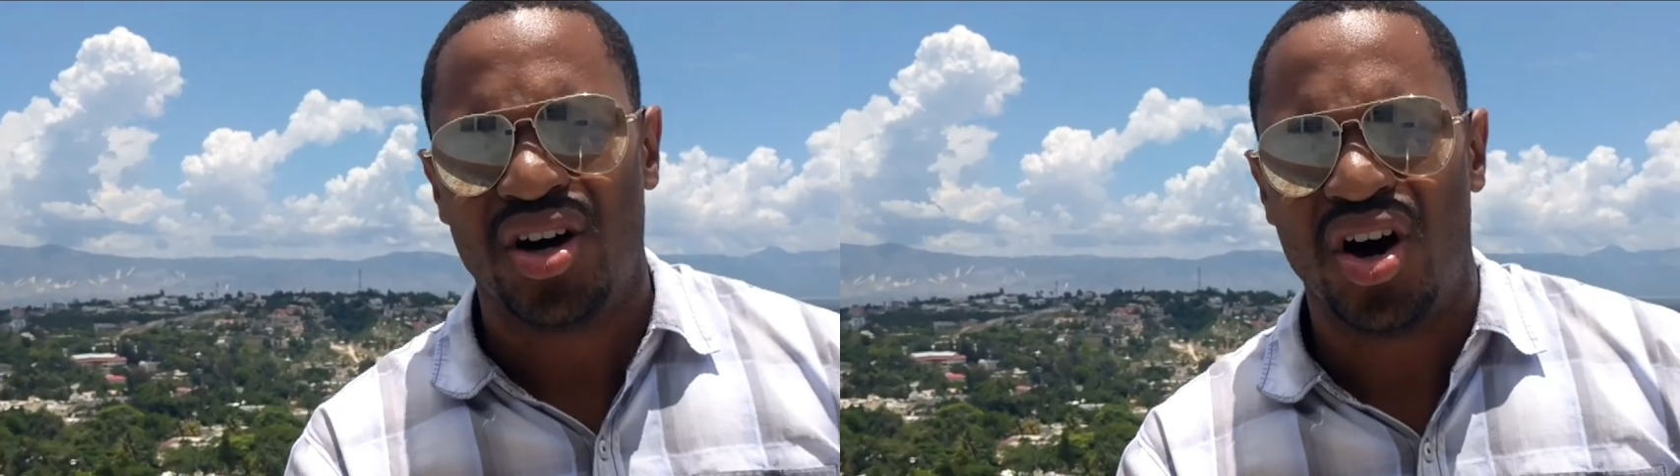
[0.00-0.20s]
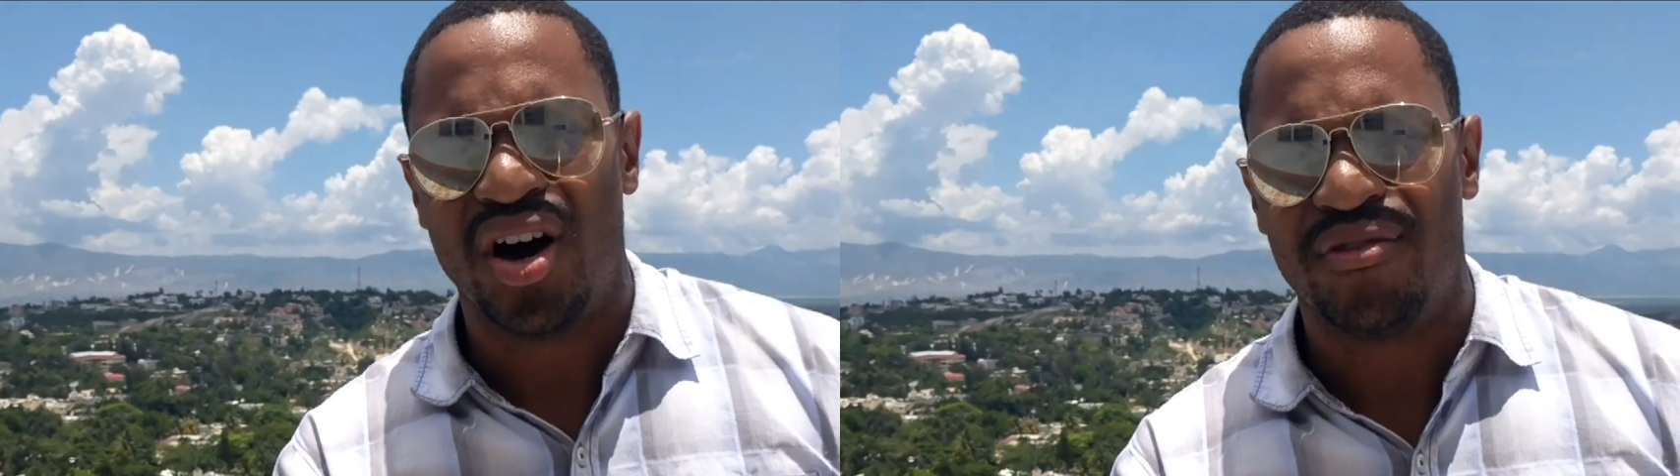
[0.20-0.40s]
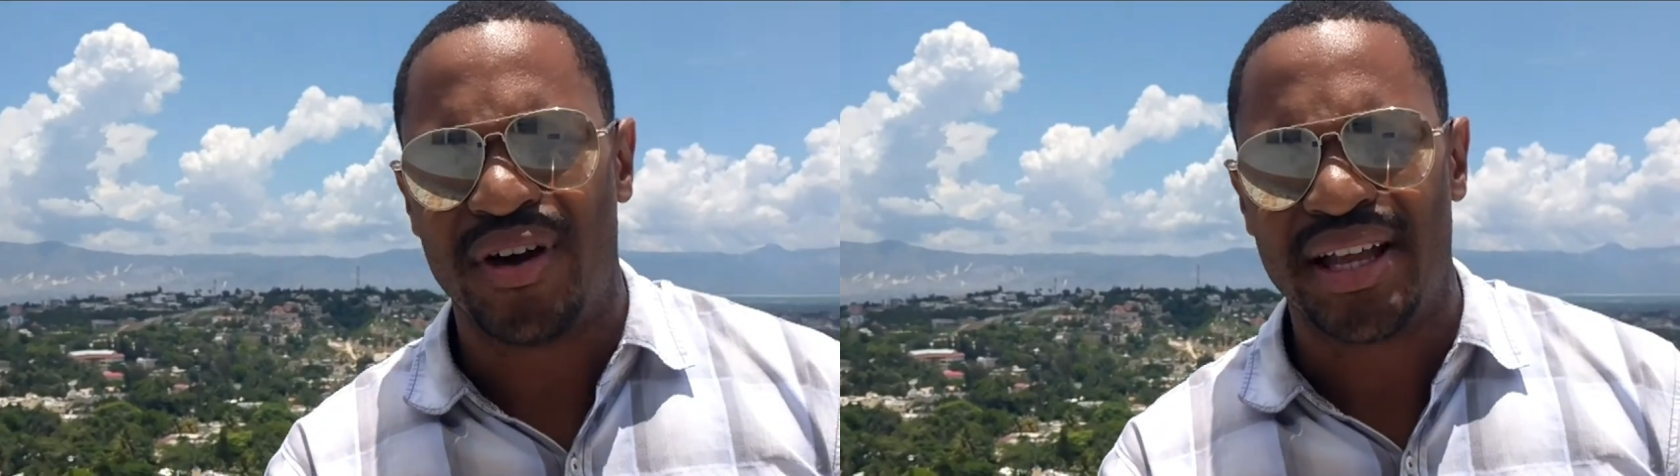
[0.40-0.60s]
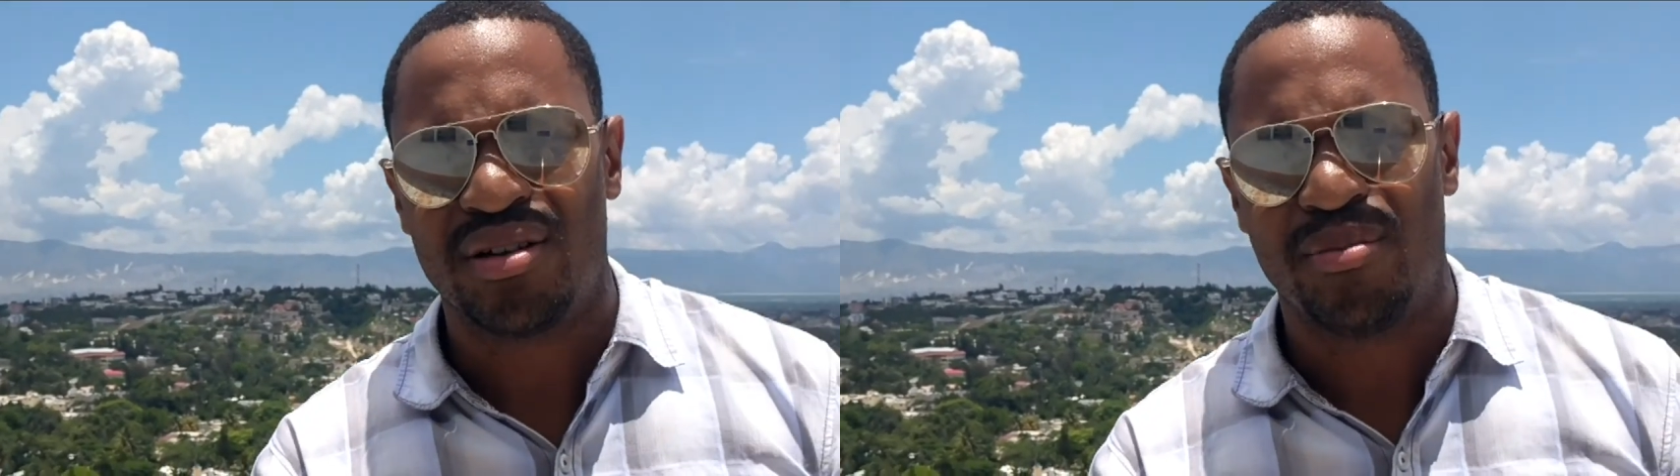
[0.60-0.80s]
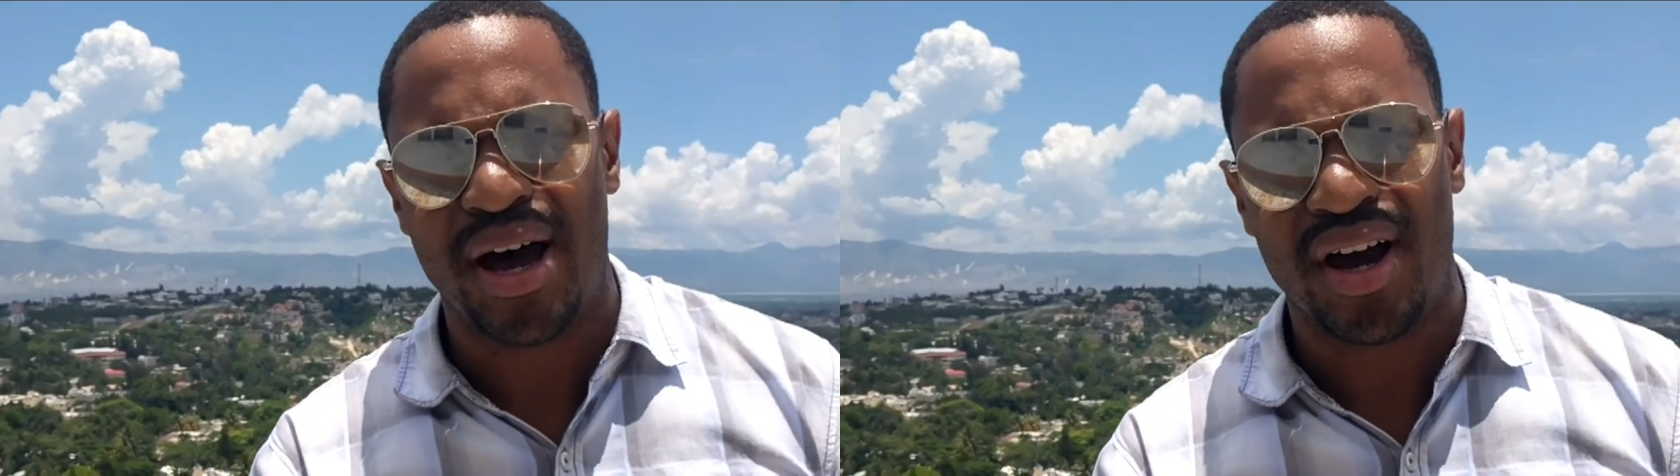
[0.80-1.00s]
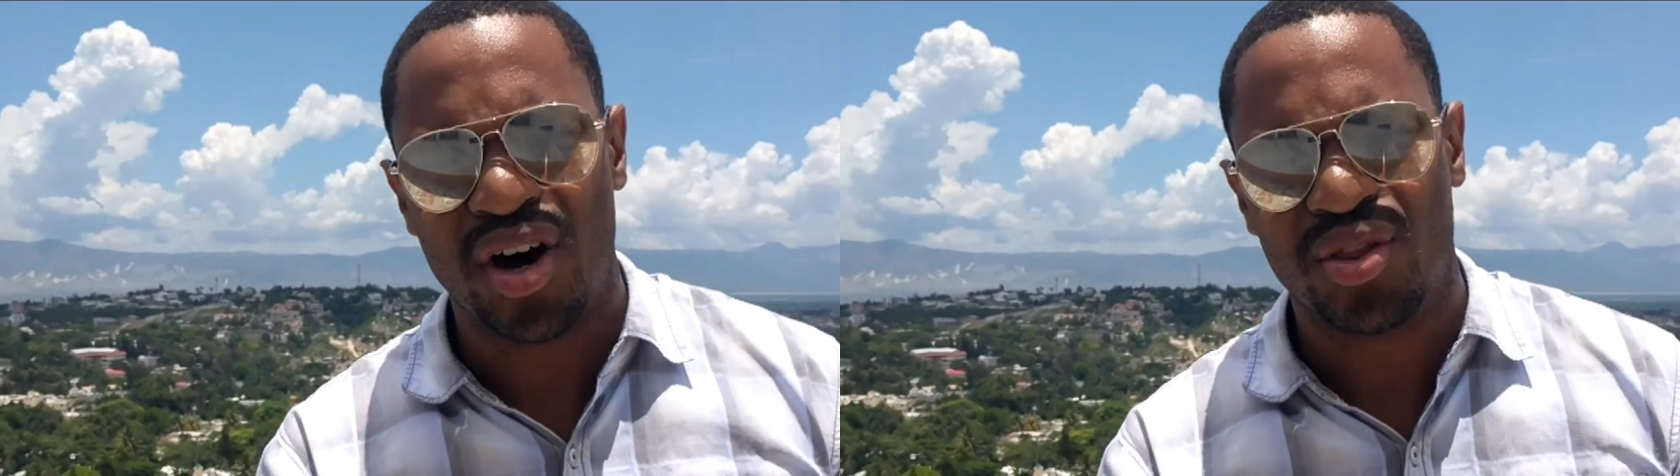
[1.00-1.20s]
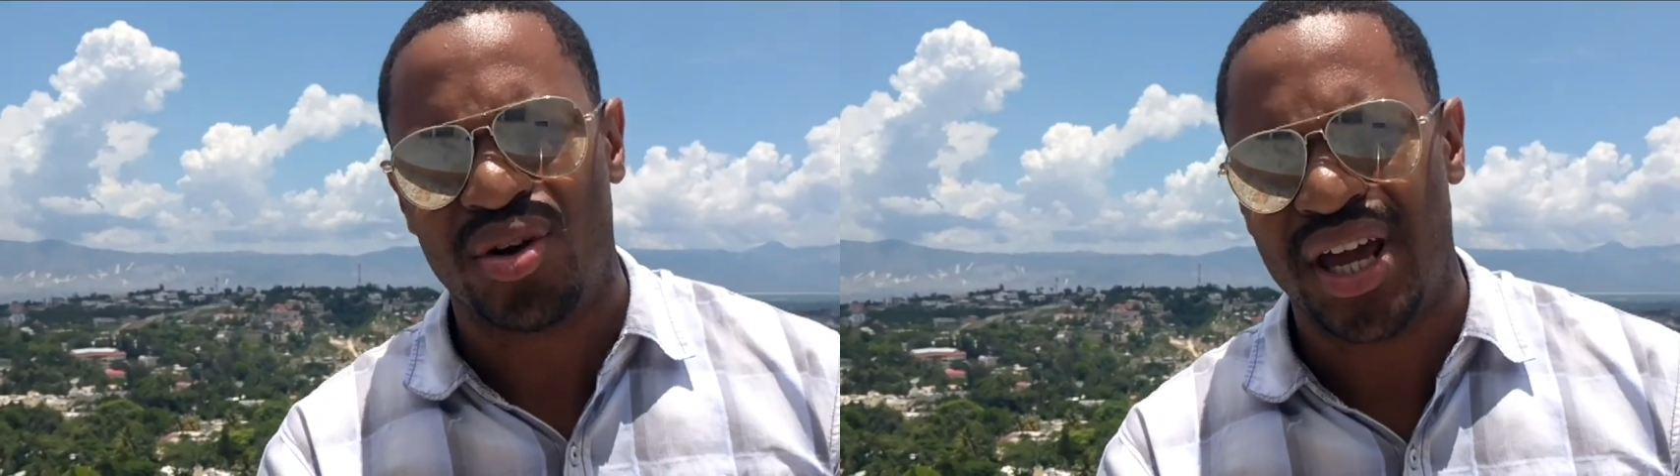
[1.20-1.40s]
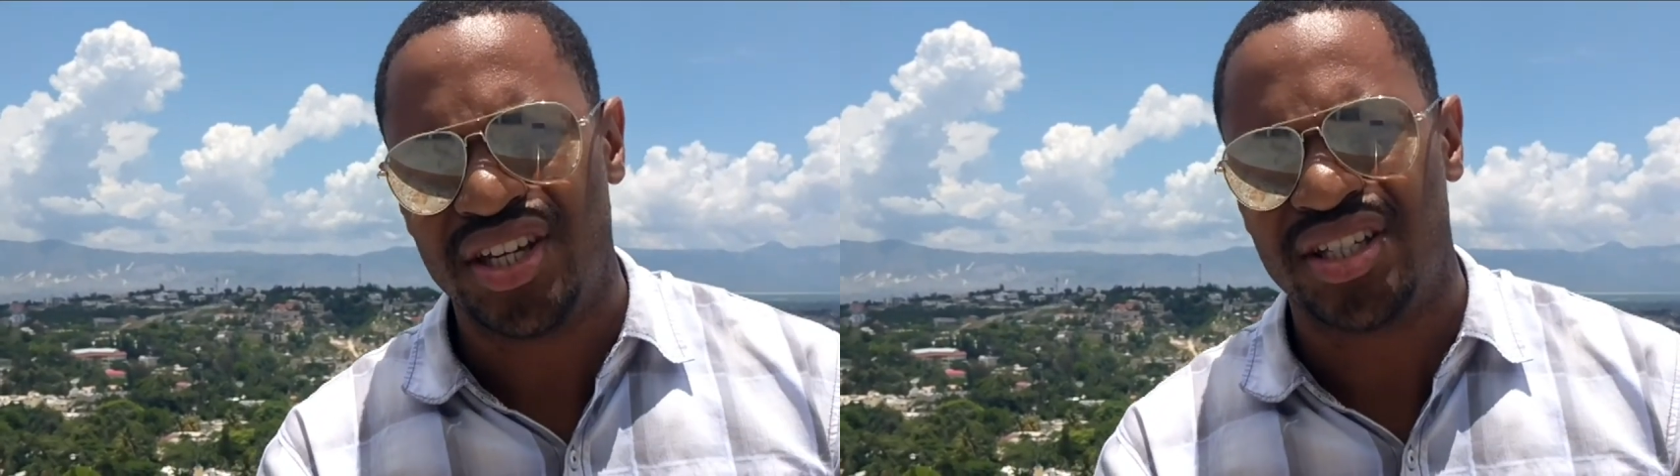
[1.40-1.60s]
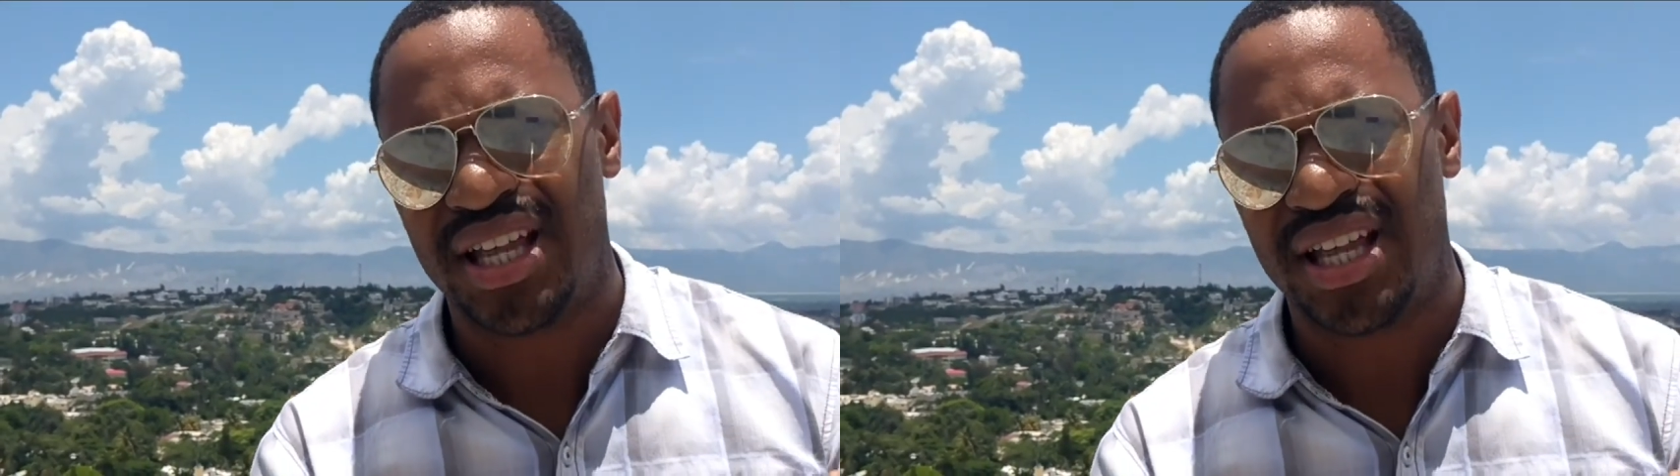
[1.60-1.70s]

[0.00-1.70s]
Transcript: uh, event by other Haitian